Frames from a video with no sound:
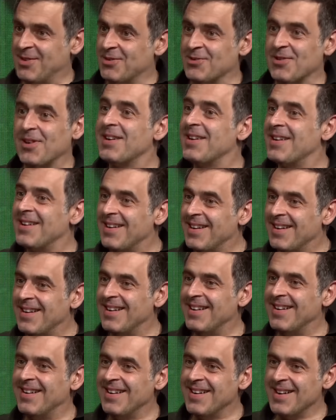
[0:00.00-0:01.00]
great,
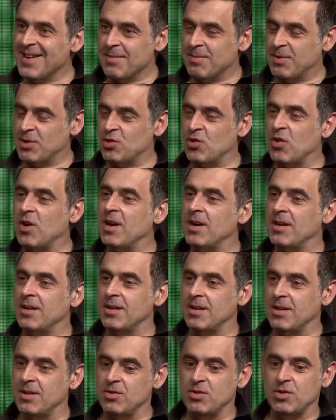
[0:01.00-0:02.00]
but
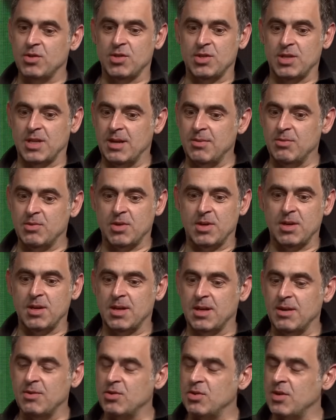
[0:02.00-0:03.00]
trying, you know, just keep
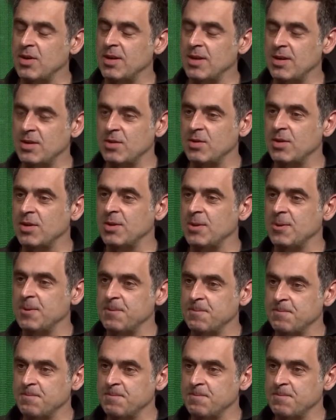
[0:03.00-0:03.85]
trying, that's all you can do.